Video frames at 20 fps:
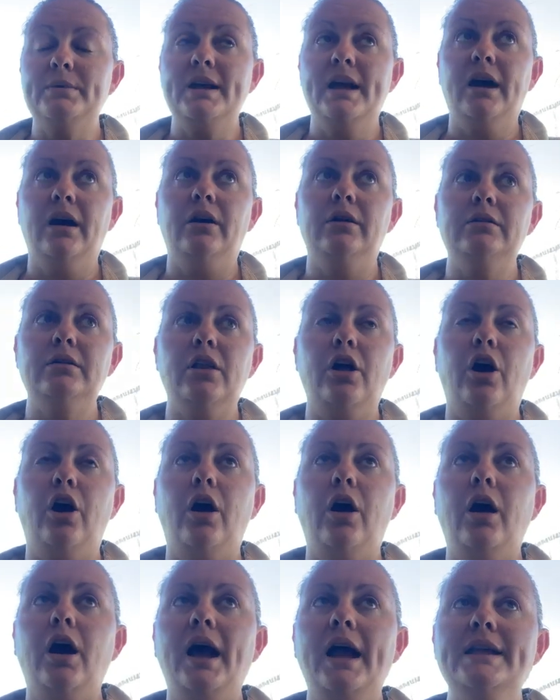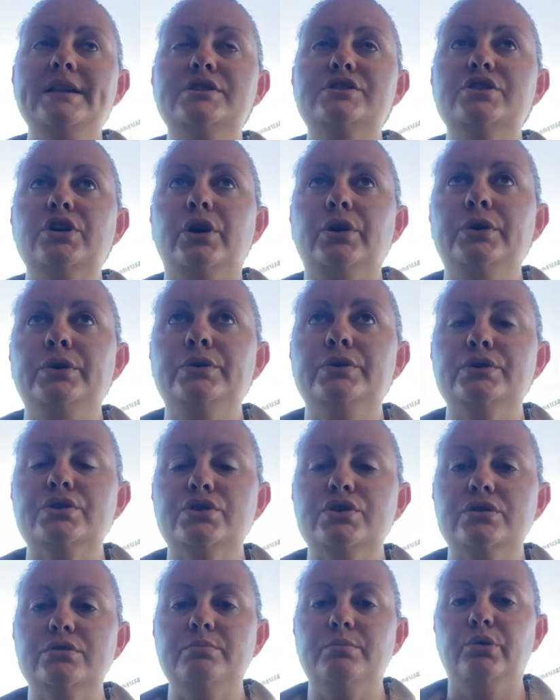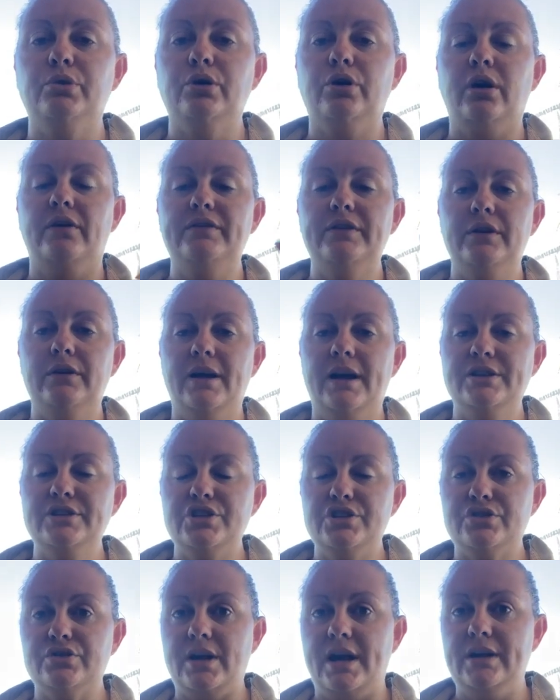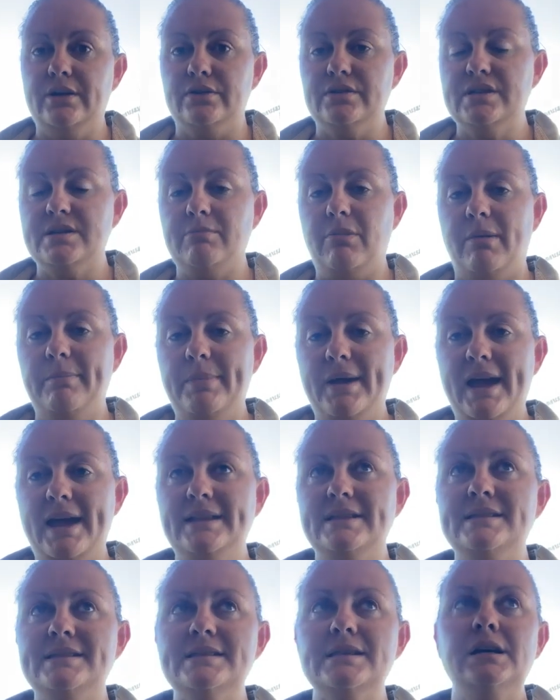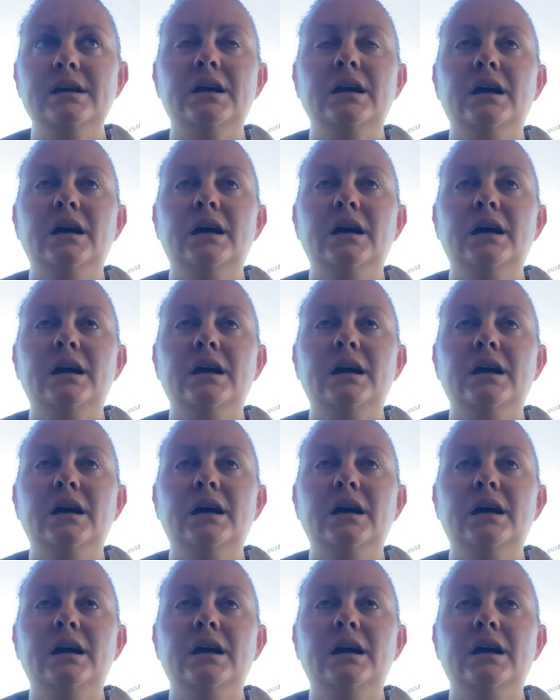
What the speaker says: Now, I don't put coffee grounds straight onto my beds.